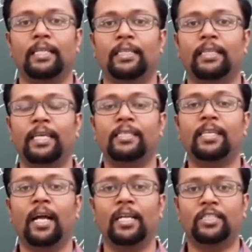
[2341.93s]
these
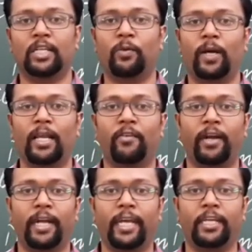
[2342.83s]
ultraviolet
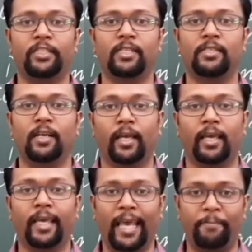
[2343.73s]
radiations are
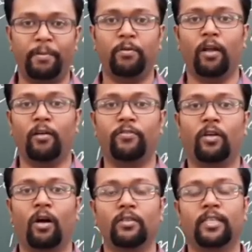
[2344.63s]
capable of
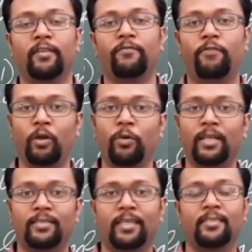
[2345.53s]
causing
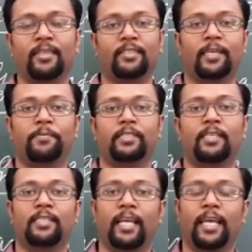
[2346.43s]
fluorescence in
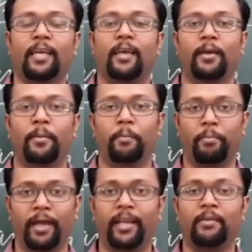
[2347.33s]
substance like
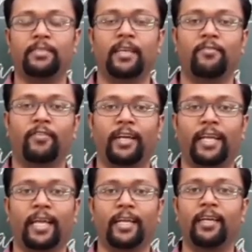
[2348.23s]
barium sulfide
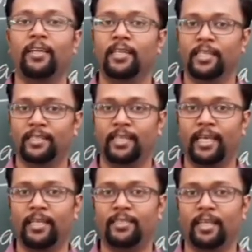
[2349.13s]
and
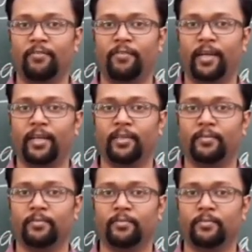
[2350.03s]
zinc sulfide.
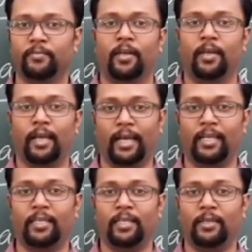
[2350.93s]

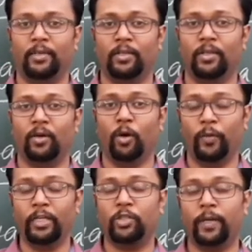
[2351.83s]
And
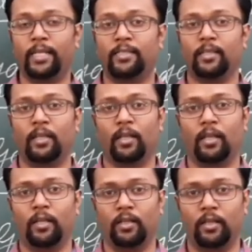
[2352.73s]
owing to its
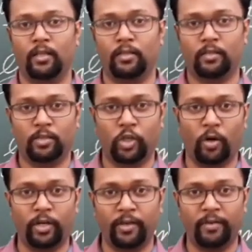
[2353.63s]

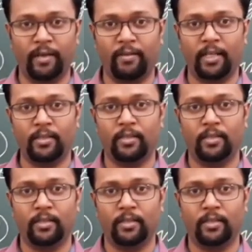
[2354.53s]
shorter wavelength,